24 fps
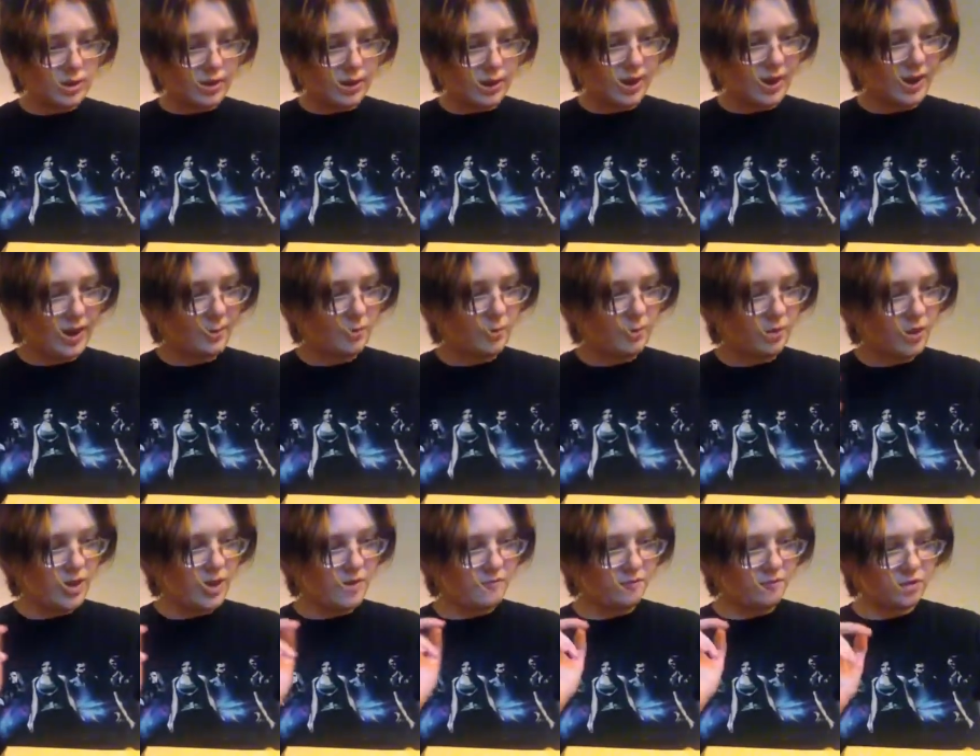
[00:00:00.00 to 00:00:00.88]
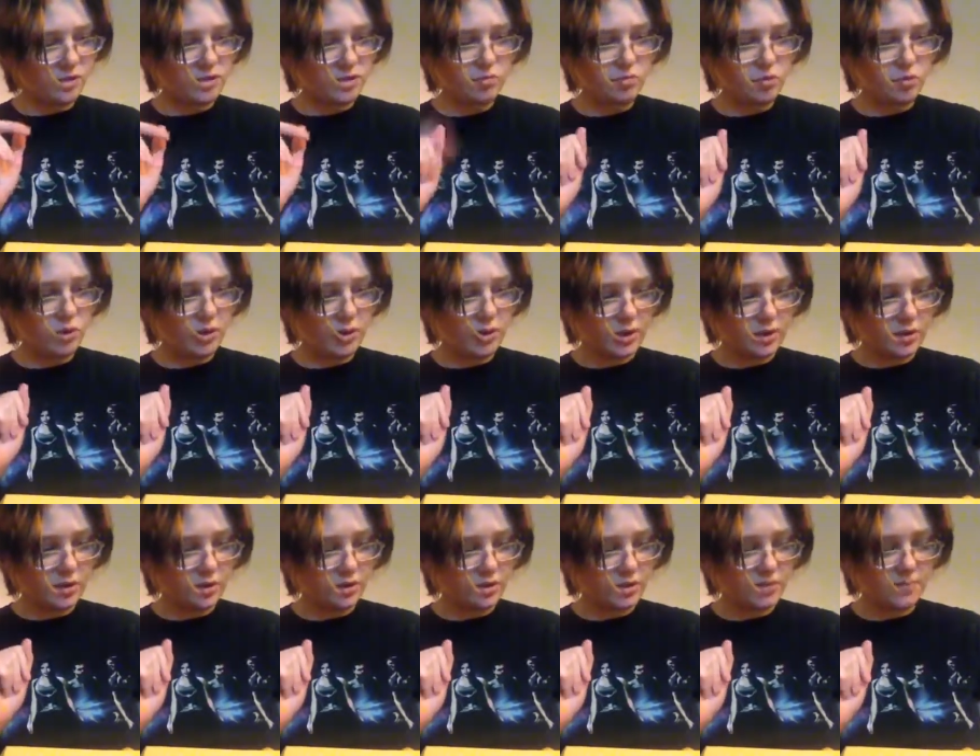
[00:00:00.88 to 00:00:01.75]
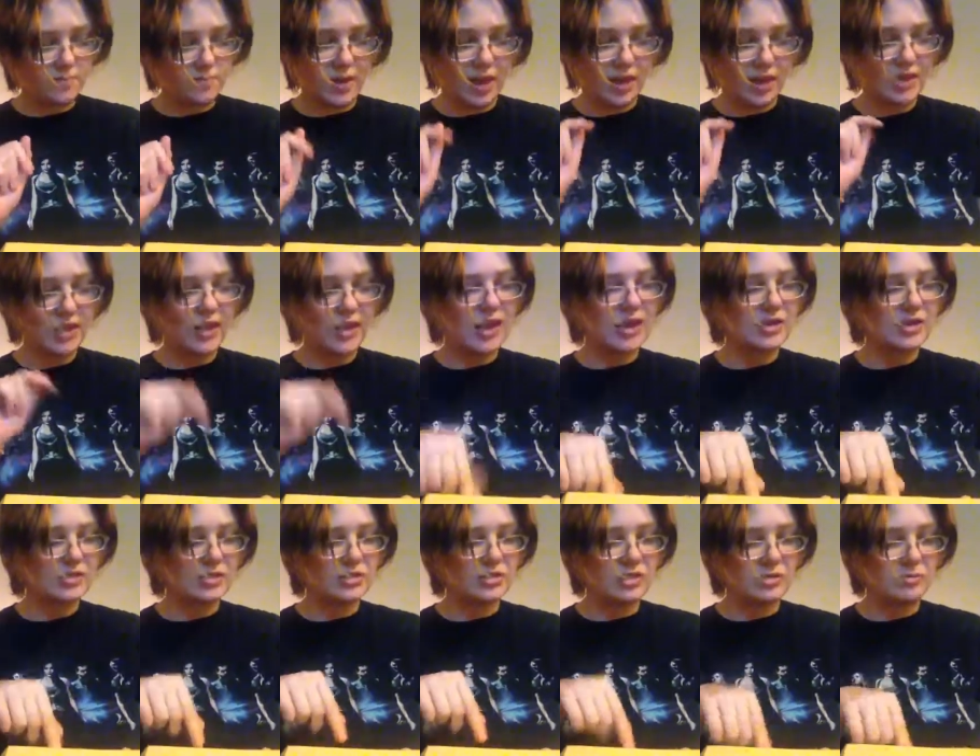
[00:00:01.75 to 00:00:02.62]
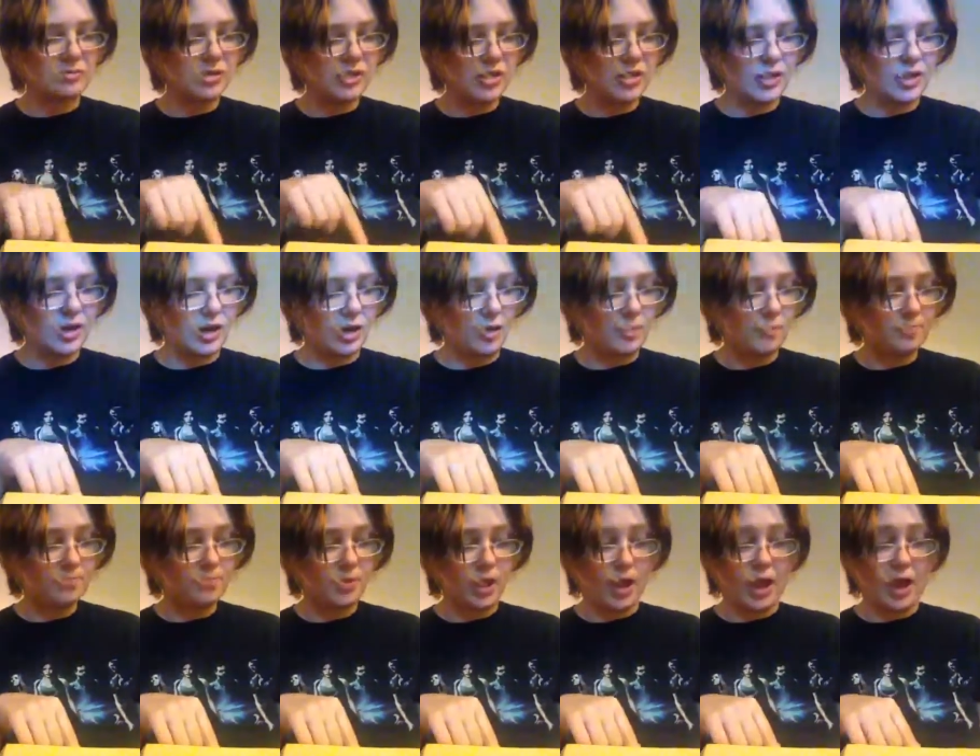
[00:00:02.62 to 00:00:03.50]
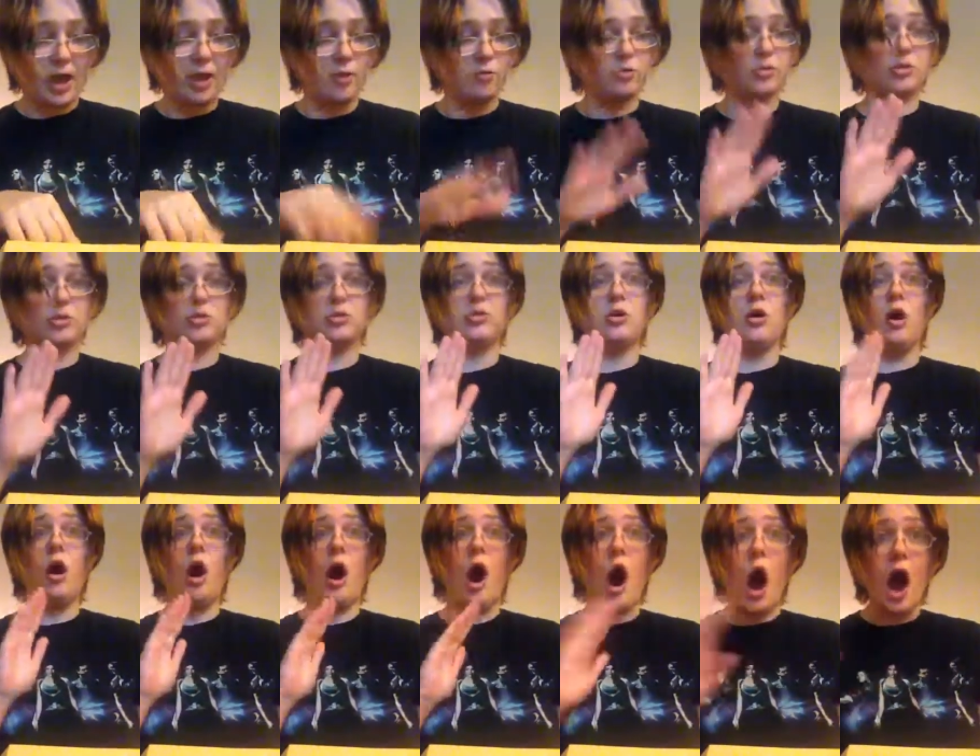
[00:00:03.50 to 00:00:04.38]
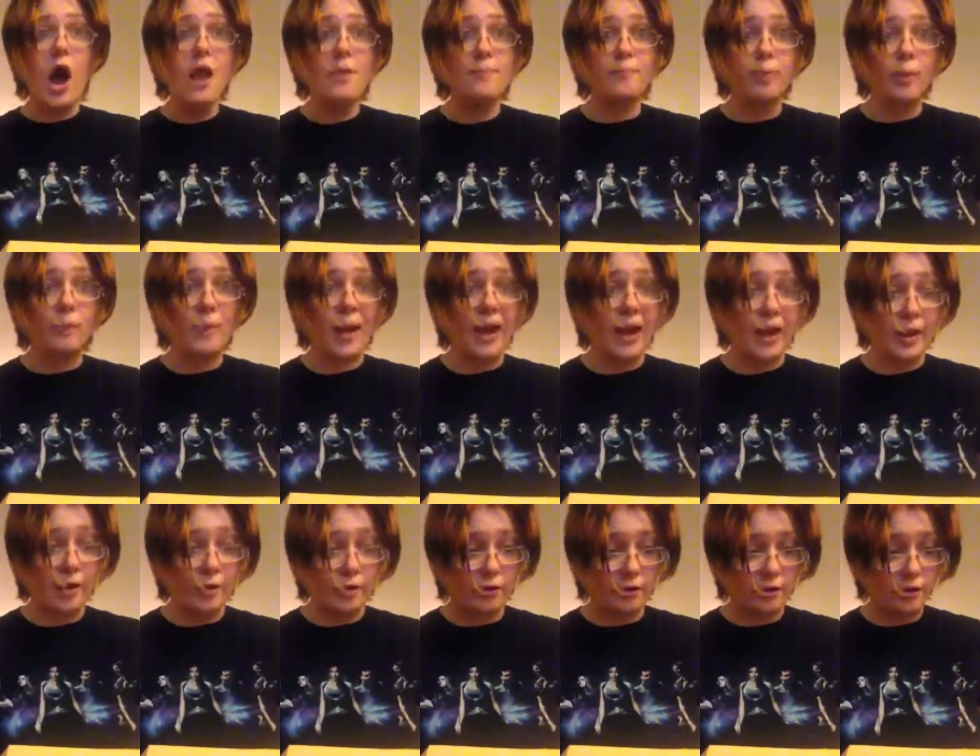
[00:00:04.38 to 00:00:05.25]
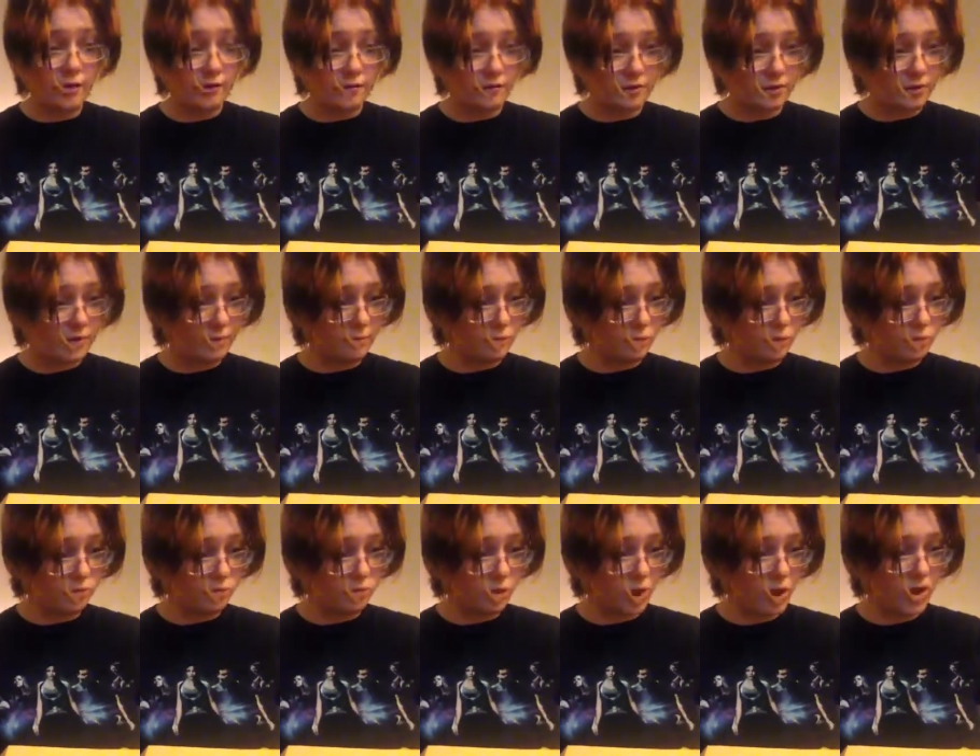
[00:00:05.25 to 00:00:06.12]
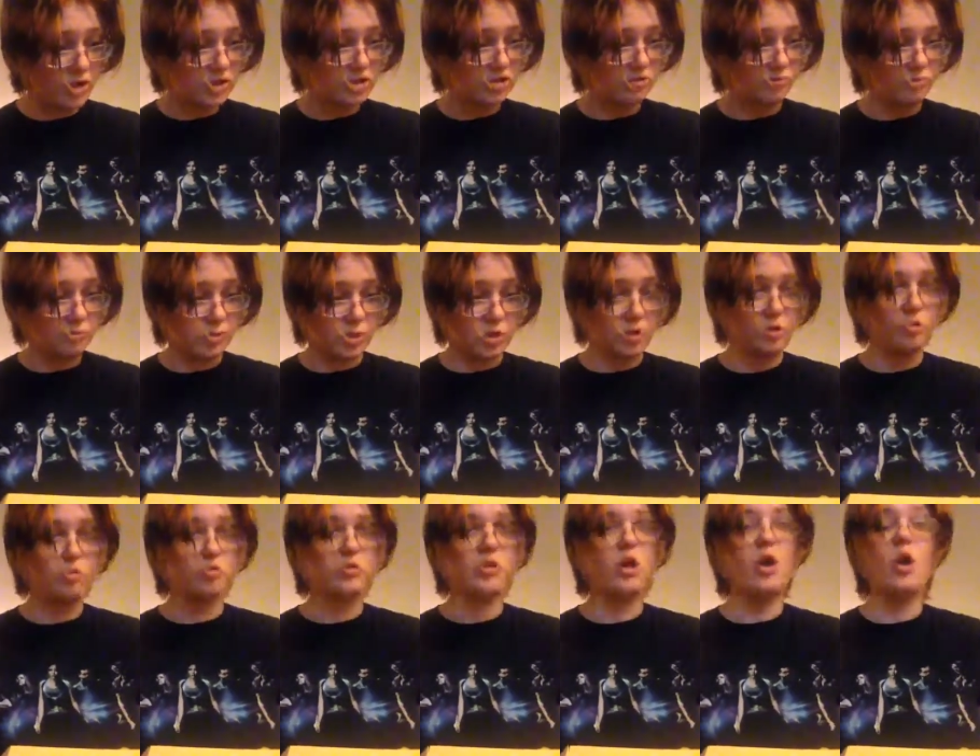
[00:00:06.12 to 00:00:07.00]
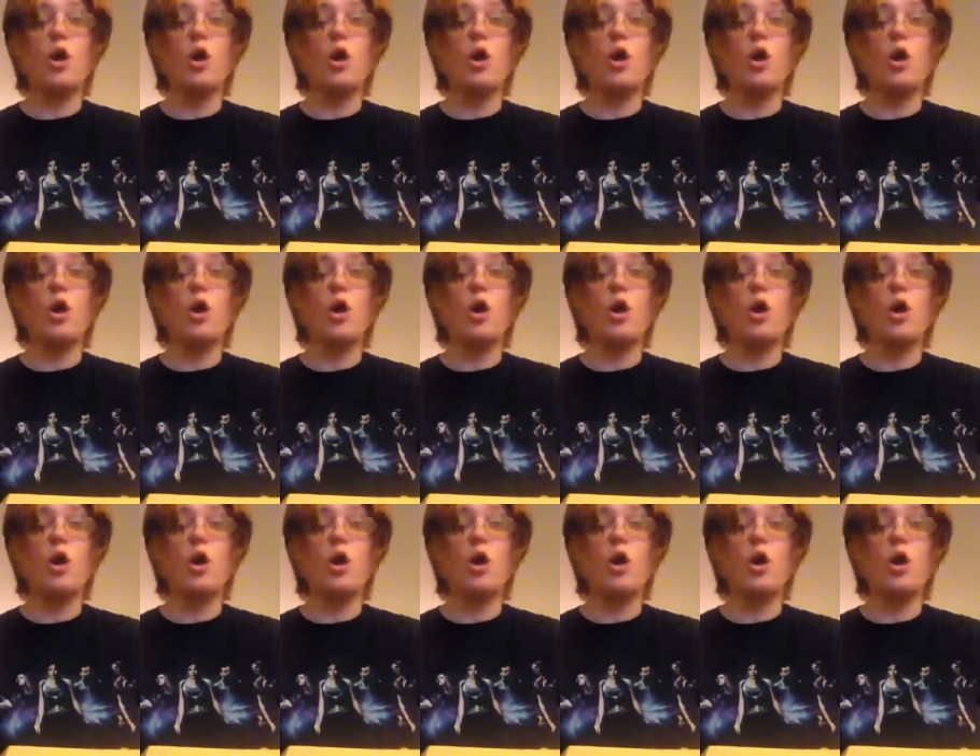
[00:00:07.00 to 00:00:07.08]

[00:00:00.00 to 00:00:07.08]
I kept quiet for two more years and then asked timidly again. I was unprepared for the barrage of blows.